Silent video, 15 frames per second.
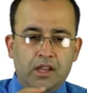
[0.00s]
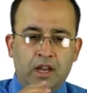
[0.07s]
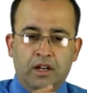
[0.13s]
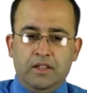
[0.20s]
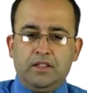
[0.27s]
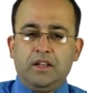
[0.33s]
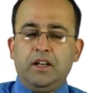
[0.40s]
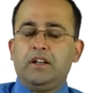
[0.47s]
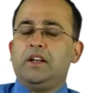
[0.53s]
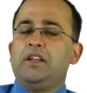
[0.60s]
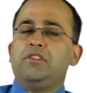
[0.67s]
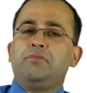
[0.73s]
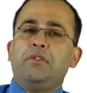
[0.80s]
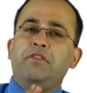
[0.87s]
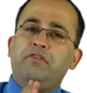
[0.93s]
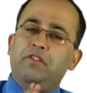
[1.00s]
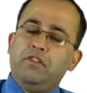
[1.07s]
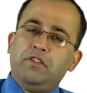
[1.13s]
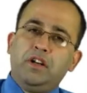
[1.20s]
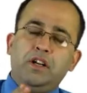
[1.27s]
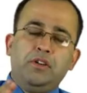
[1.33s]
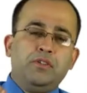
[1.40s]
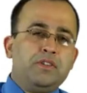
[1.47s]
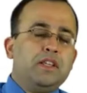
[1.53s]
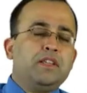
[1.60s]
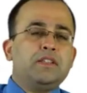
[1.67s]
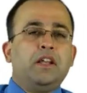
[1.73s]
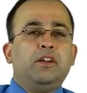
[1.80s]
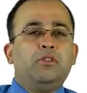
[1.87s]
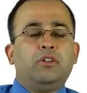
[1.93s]
It is characterized by fever-inducing
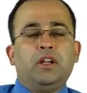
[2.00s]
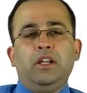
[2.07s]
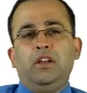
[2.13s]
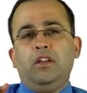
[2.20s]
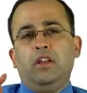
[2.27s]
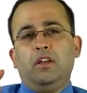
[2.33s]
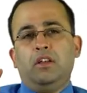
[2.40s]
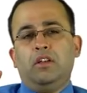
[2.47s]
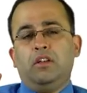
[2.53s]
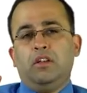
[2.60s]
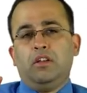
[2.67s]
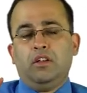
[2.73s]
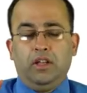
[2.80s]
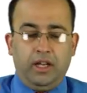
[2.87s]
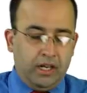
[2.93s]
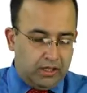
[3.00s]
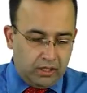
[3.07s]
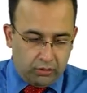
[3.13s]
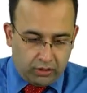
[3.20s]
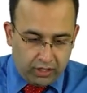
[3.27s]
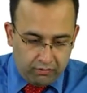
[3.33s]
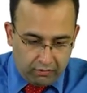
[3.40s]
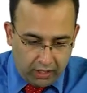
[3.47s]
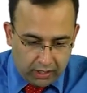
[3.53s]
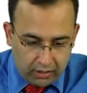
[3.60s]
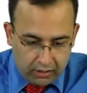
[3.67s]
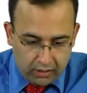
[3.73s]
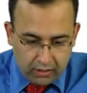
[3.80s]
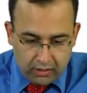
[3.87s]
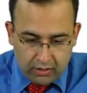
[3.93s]
cytokine interleukin 1.
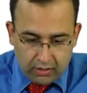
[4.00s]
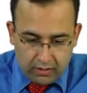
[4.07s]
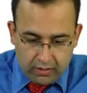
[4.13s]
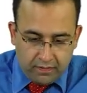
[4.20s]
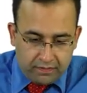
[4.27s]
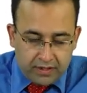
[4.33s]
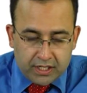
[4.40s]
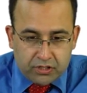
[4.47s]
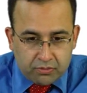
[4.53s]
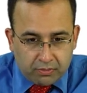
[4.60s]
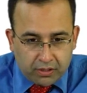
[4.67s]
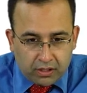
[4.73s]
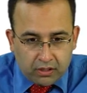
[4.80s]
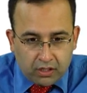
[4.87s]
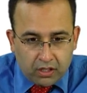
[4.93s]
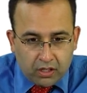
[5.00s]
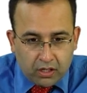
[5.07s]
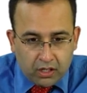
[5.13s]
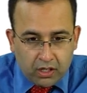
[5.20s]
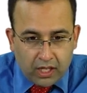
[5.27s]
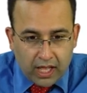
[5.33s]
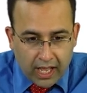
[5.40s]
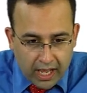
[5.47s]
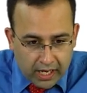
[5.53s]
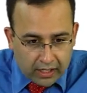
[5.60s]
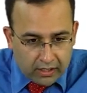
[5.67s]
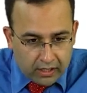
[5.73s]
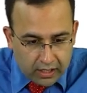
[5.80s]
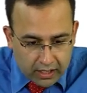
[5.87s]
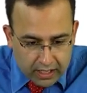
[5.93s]
Next point,
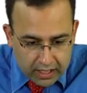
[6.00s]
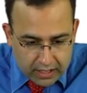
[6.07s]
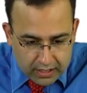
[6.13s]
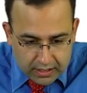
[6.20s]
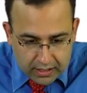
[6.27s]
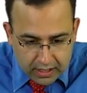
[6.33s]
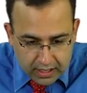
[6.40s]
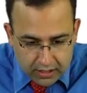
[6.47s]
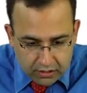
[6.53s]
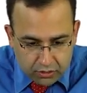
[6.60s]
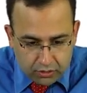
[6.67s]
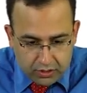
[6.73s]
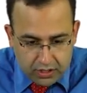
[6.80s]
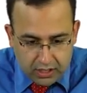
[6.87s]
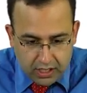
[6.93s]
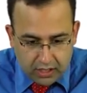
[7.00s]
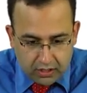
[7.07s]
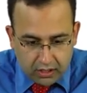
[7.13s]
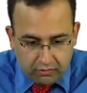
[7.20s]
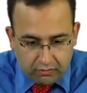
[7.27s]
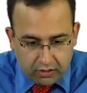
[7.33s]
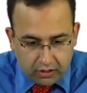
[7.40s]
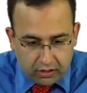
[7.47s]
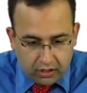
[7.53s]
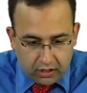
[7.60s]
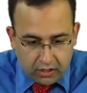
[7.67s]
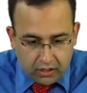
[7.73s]
and is associated with